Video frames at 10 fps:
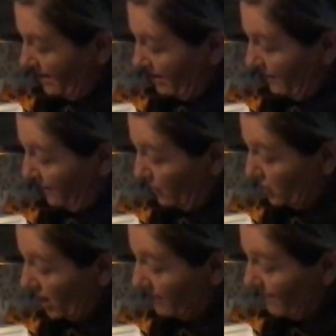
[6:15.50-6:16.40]
It's the
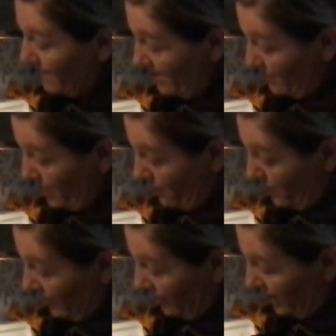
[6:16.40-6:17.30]
first time I've made bread
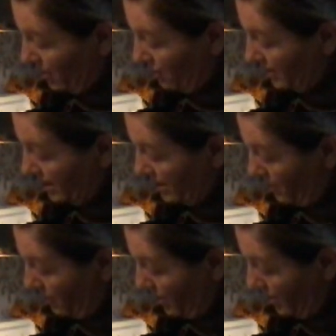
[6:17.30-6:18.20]
with the coconut
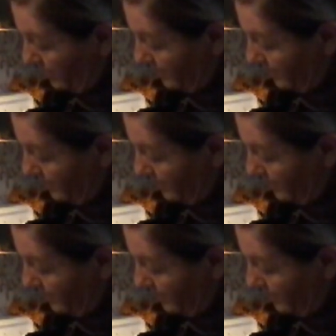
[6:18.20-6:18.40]
oil.